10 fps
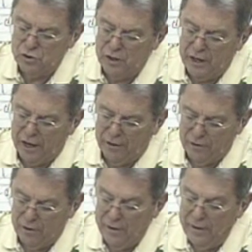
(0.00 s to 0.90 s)

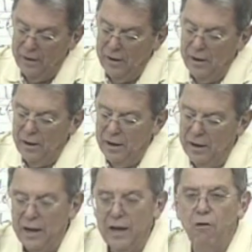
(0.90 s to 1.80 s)
together
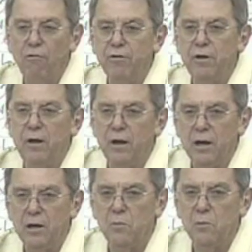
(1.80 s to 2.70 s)
in a healthy
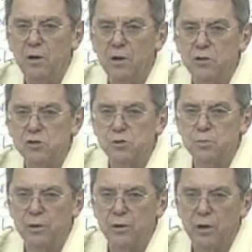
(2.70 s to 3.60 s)
ecumenic
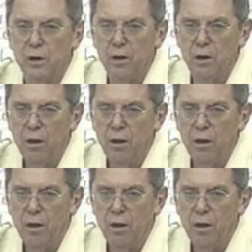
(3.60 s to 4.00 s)
spirit.